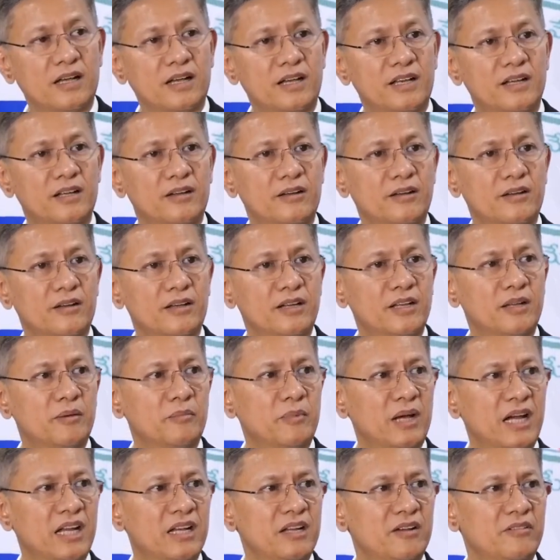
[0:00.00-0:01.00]
in a
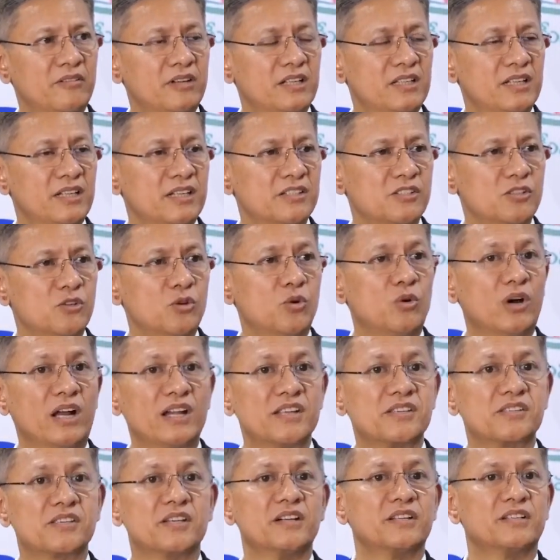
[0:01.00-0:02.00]
manner where there is no
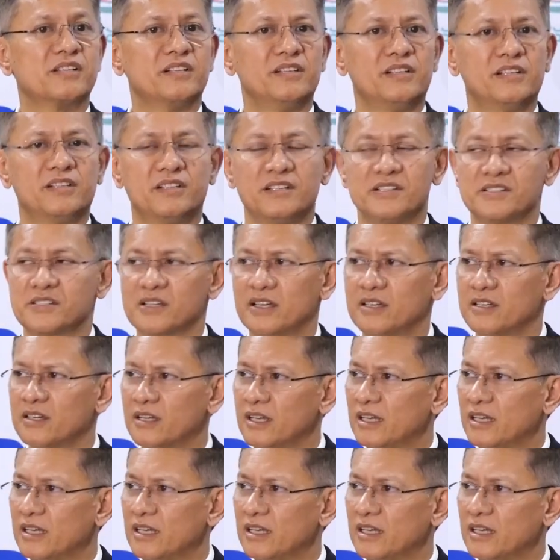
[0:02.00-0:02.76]
uncertainties